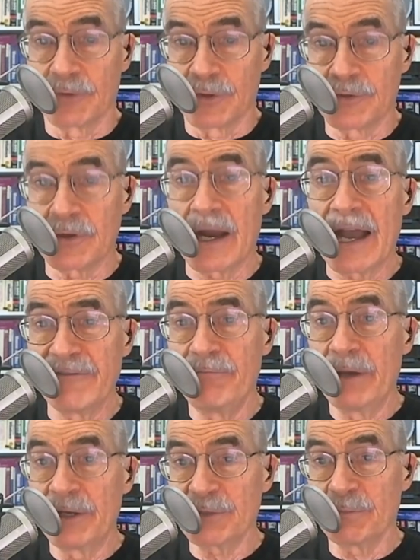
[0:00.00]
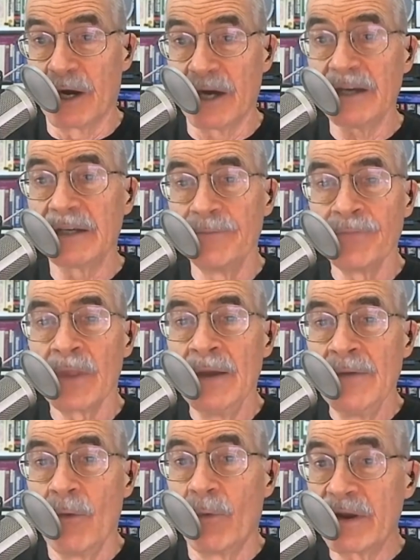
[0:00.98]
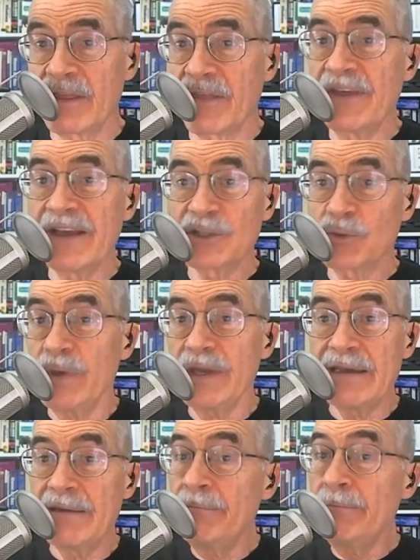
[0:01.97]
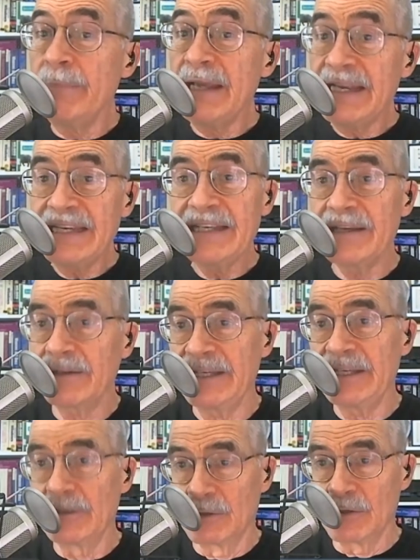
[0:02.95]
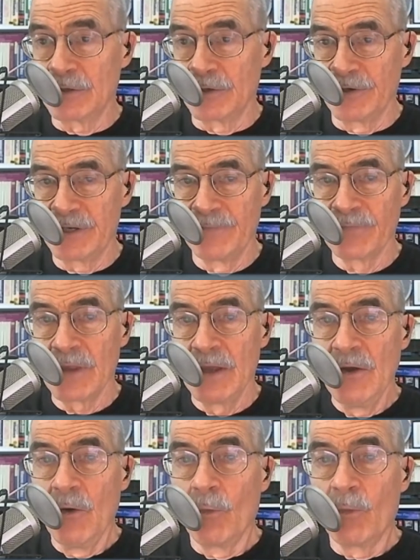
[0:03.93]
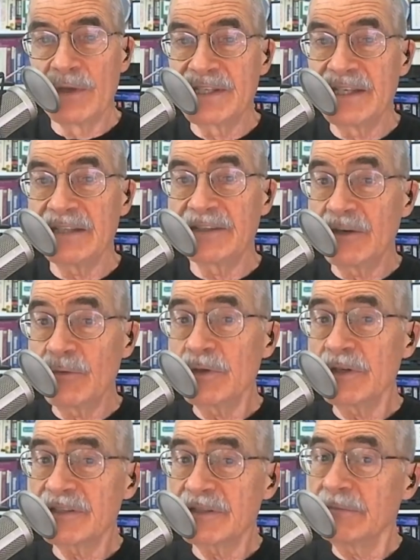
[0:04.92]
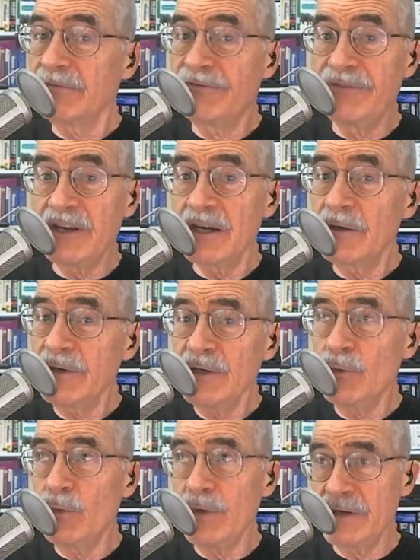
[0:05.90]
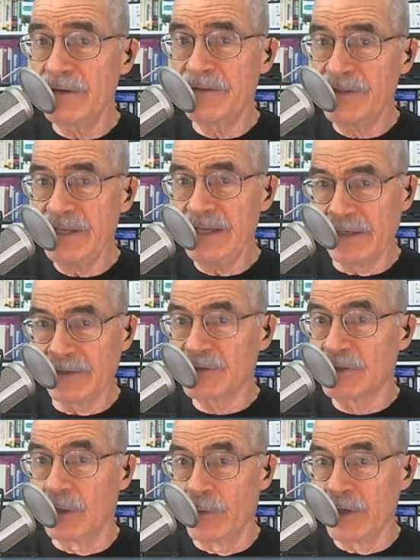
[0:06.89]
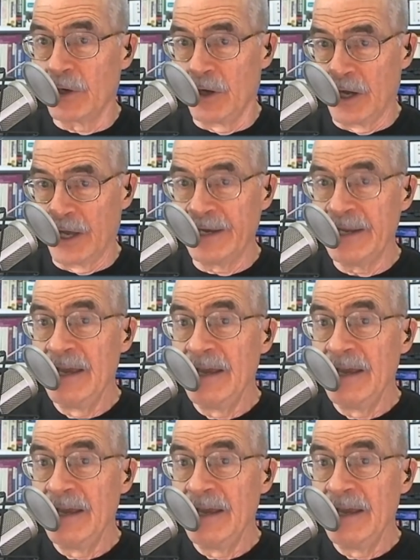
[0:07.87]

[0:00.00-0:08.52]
drive benchmark. One of the things we immediately learned was that there were some very weird things going on